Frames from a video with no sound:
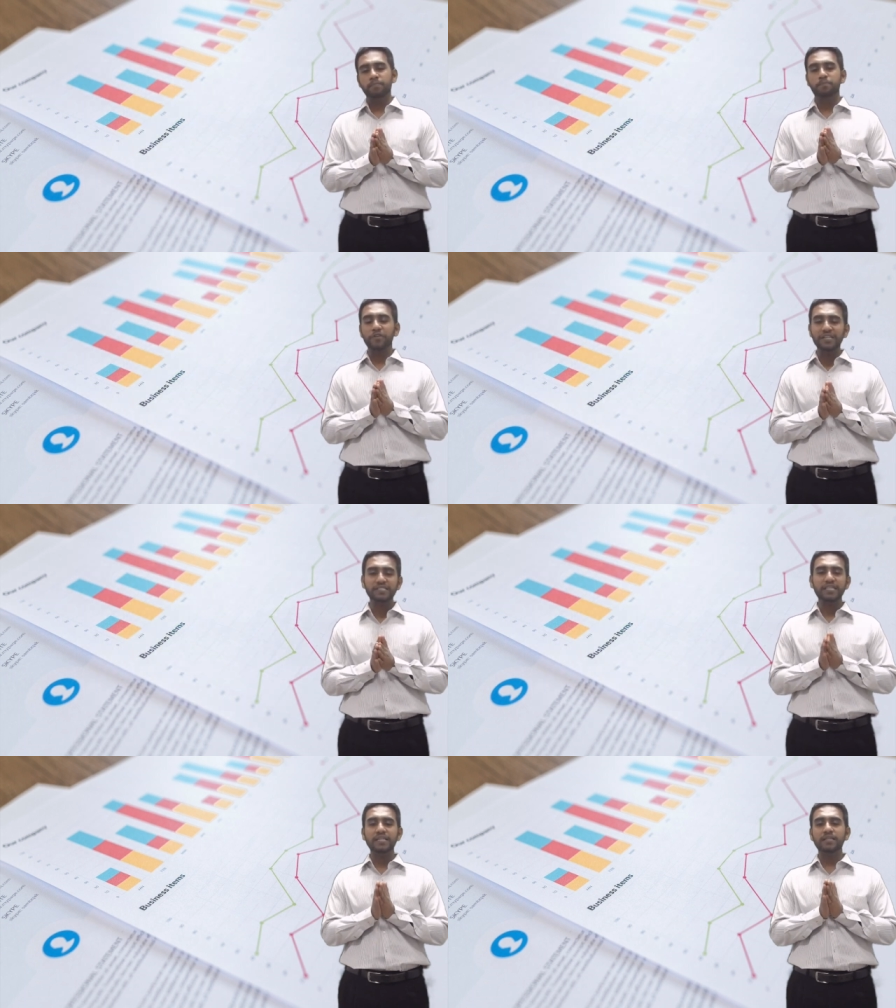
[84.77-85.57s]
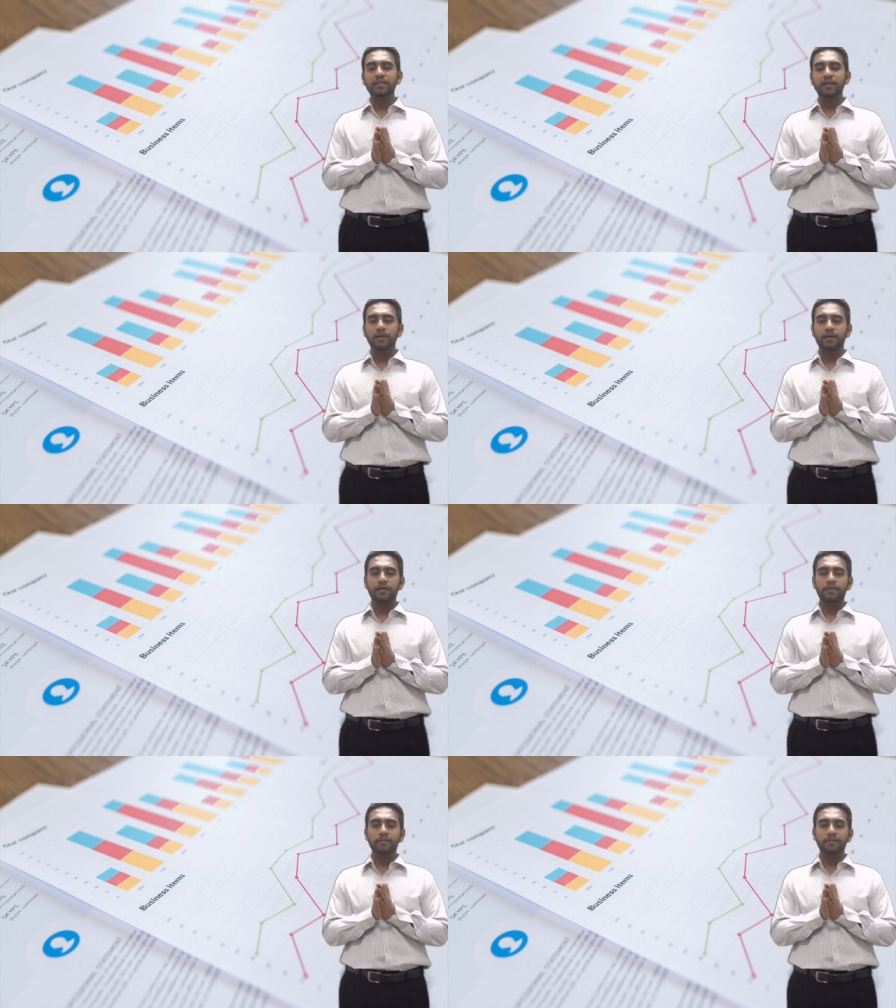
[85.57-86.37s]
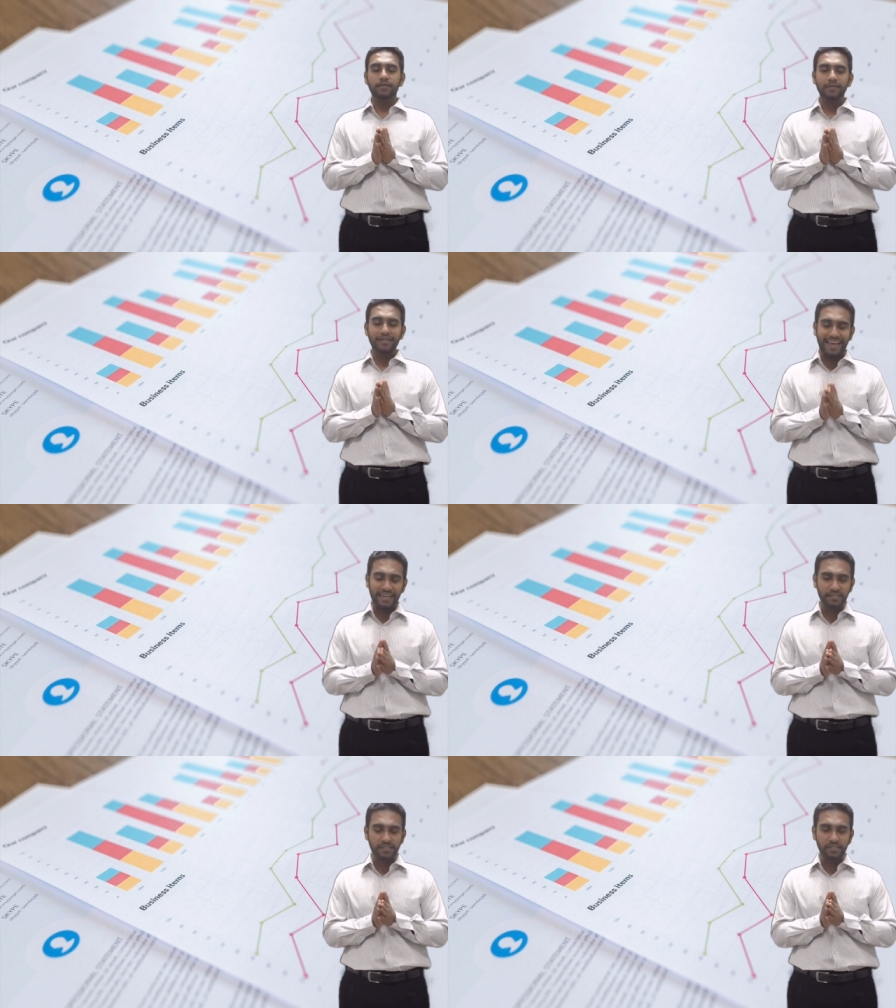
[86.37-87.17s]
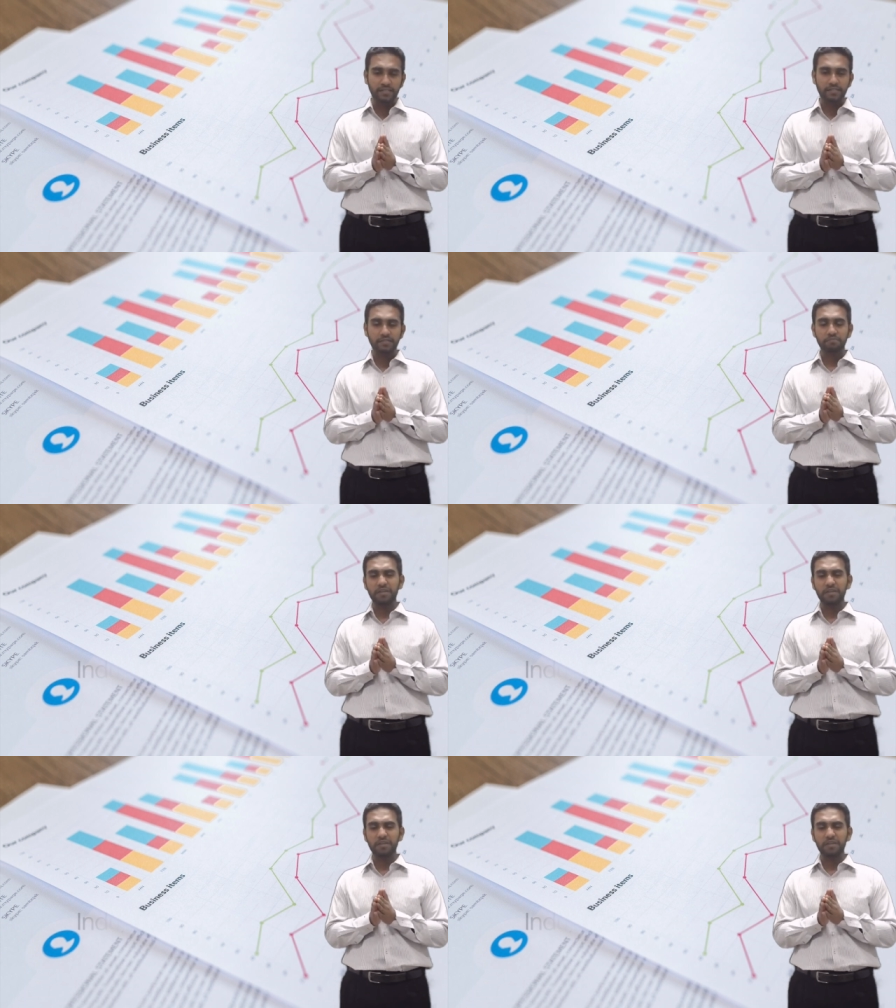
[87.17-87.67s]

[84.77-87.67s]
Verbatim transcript: pre-scene analysis,